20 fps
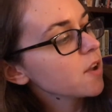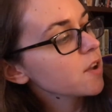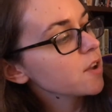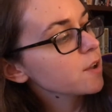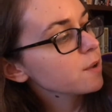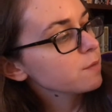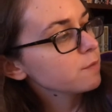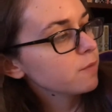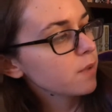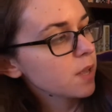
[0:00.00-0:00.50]

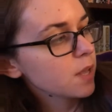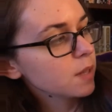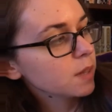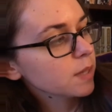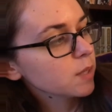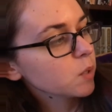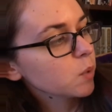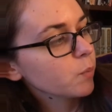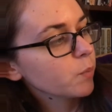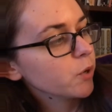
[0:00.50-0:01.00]
of a
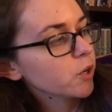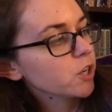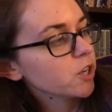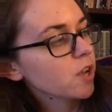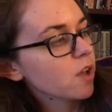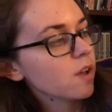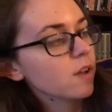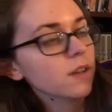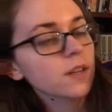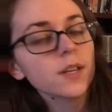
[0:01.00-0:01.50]
little
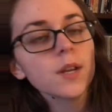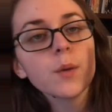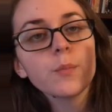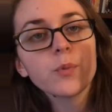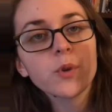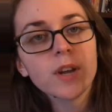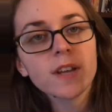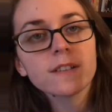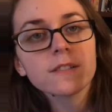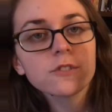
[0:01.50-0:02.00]
bird on a
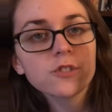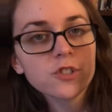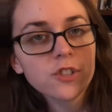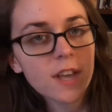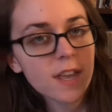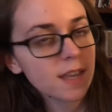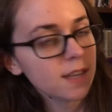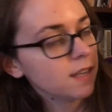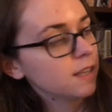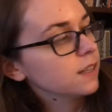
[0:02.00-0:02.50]
branch
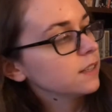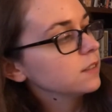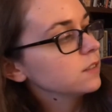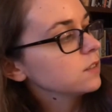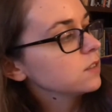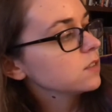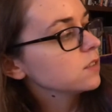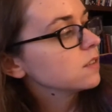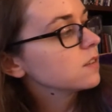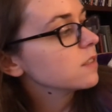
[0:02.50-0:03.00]

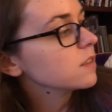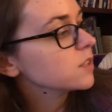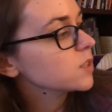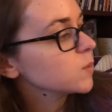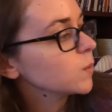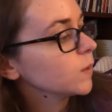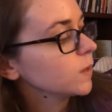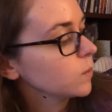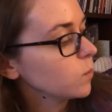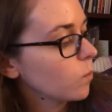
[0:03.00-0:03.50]
and
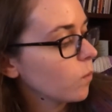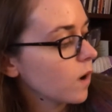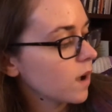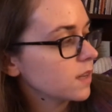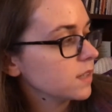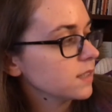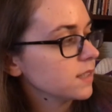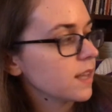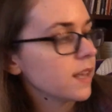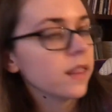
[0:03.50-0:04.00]
this one
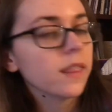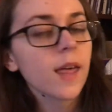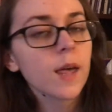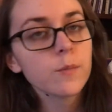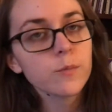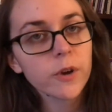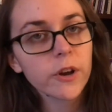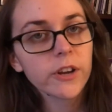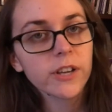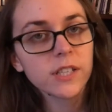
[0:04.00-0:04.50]
was a
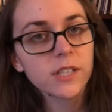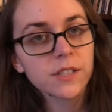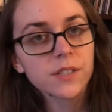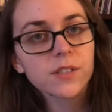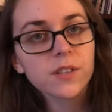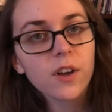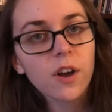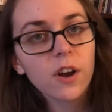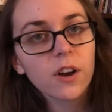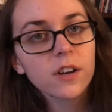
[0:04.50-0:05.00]
library
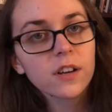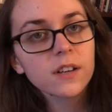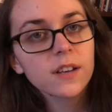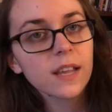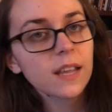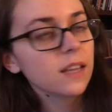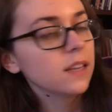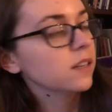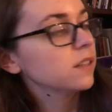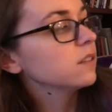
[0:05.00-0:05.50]
discard
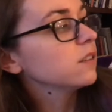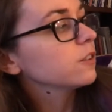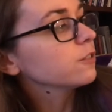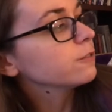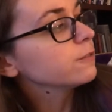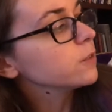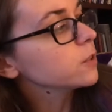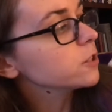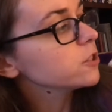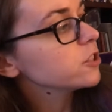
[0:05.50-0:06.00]
and
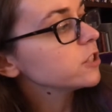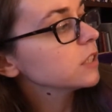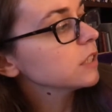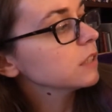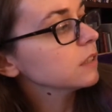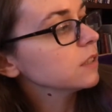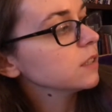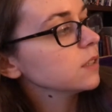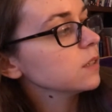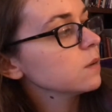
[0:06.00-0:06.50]

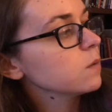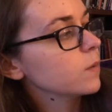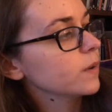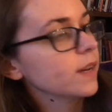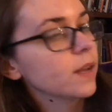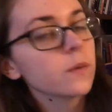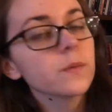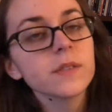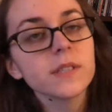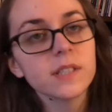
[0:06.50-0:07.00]
unfortunately
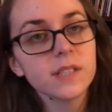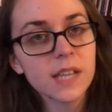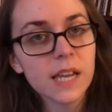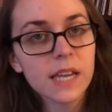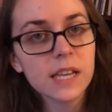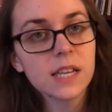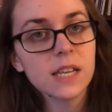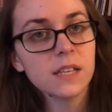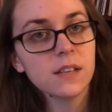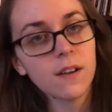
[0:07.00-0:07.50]
when I was
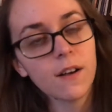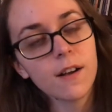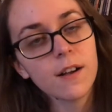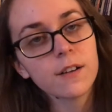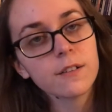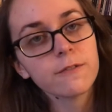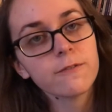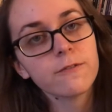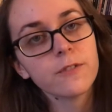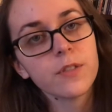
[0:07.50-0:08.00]
taking
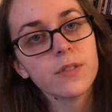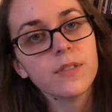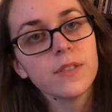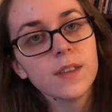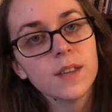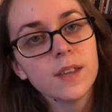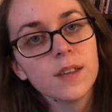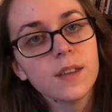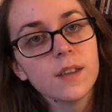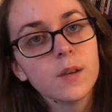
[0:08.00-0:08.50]
off
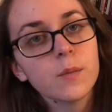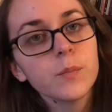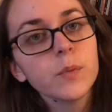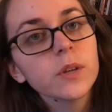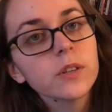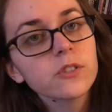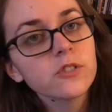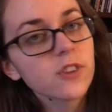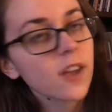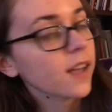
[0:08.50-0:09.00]
the
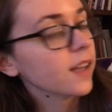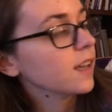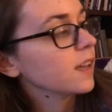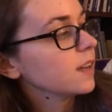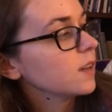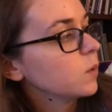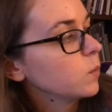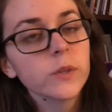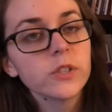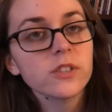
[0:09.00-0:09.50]
book
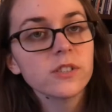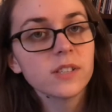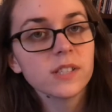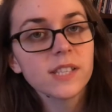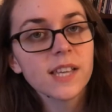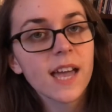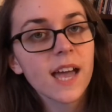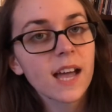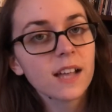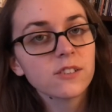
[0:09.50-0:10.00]
jacket which is
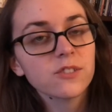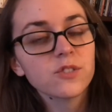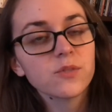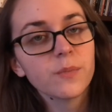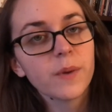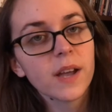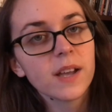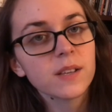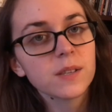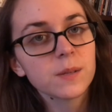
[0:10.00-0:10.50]
attached
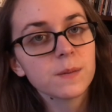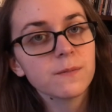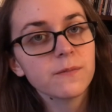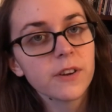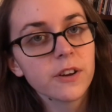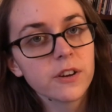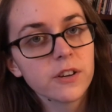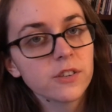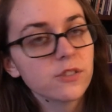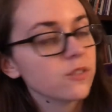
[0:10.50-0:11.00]
by some
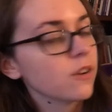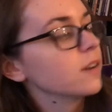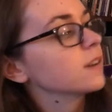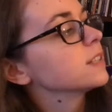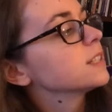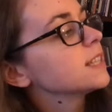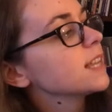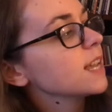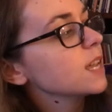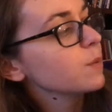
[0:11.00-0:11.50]
very
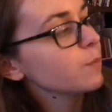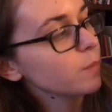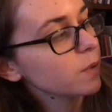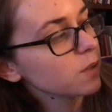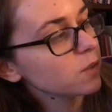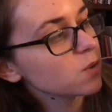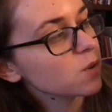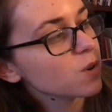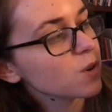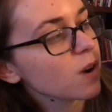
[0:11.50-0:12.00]
strong tape
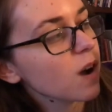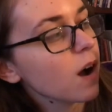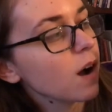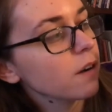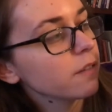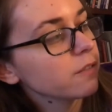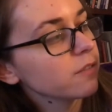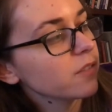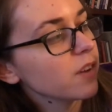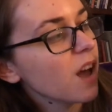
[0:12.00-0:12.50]
it tore
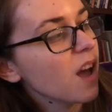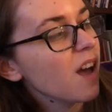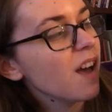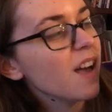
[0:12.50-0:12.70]
off